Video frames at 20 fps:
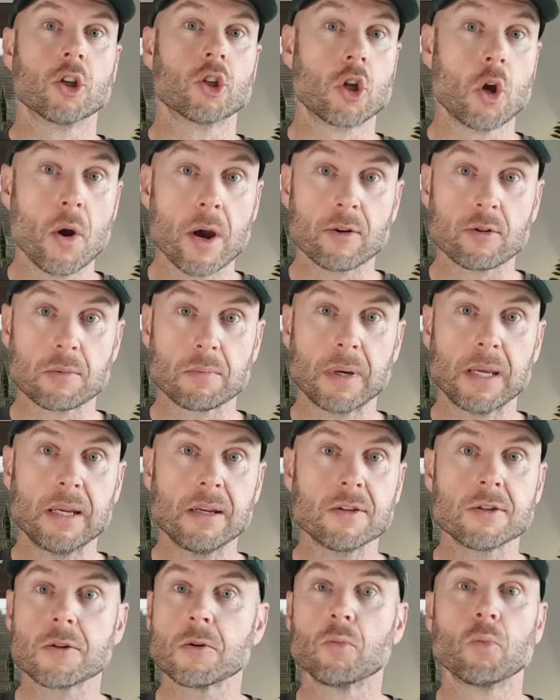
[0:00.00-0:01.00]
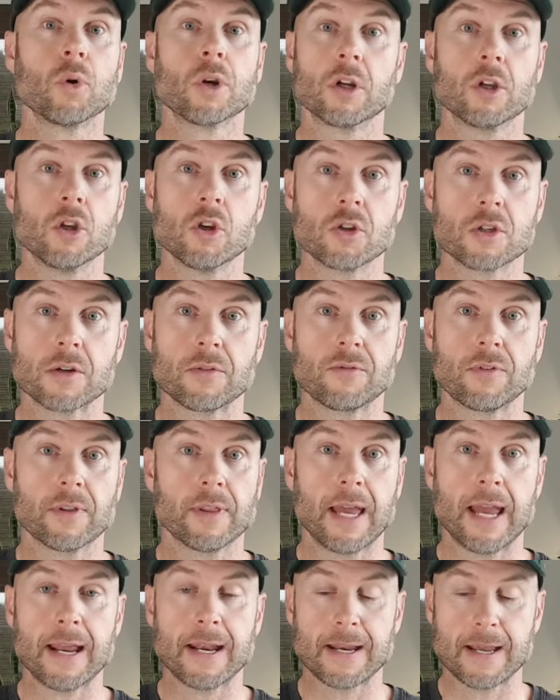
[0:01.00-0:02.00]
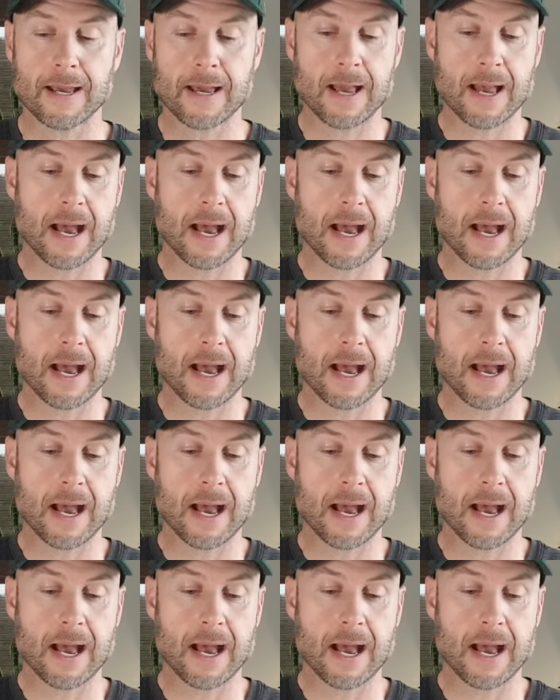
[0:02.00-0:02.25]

200 meters, wouldn't use it for that.